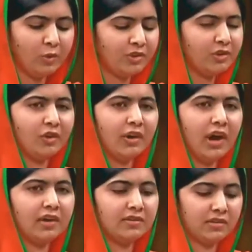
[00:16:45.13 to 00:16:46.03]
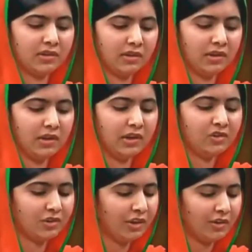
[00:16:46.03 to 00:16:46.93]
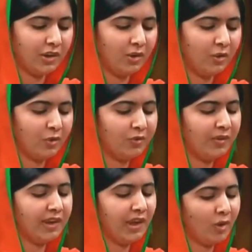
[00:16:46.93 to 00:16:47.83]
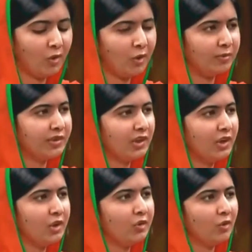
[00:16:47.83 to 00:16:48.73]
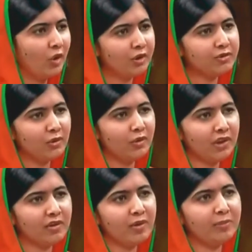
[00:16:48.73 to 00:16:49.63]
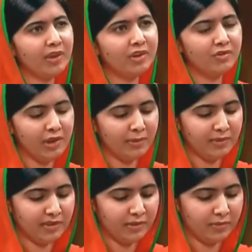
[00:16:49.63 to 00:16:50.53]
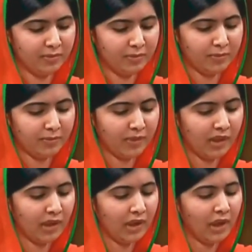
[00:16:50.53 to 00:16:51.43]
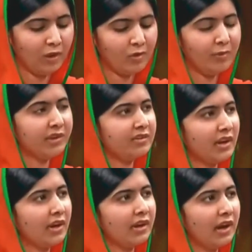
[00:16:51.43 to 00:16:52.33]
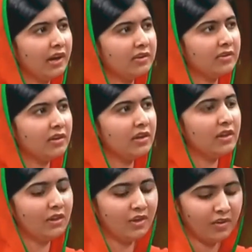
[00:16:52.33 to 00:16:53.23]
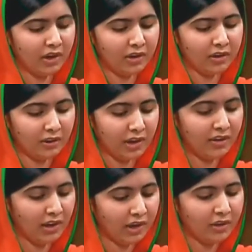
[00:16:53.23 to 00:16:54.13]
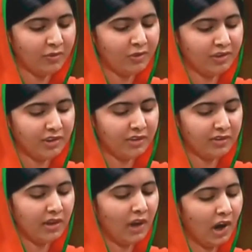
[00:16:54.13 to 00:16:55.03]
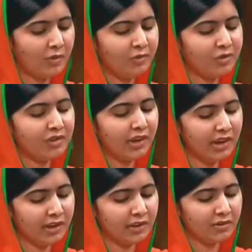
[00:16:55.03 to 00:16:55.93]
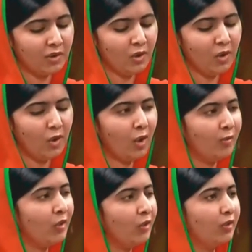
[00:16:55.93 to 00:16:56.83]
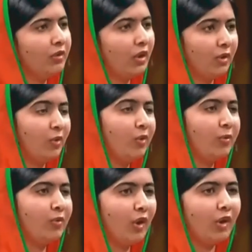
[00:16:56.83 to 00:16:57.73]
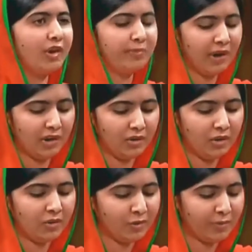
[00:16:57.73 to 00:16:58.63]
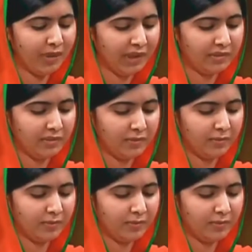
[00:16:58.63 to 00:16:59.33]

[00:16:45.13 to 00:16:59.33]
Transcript: We should not ask children who flee their homes to also give up their dreams. And we must recognize that young refugees are future leaders on whom we all depend for peace.